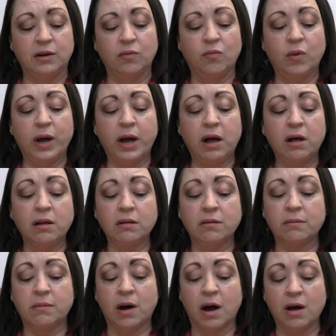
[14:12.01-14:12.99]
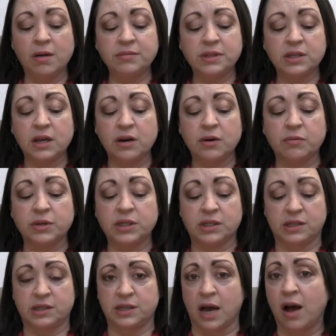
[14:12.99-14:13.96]
Well, Mom said it was
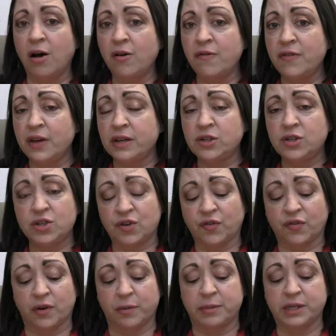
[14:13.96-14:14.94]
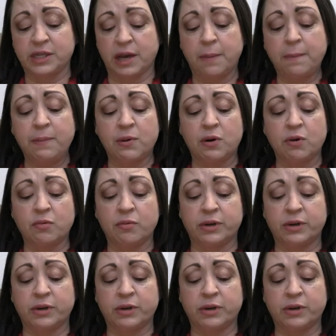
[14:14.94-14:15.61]
salvaged from a temple,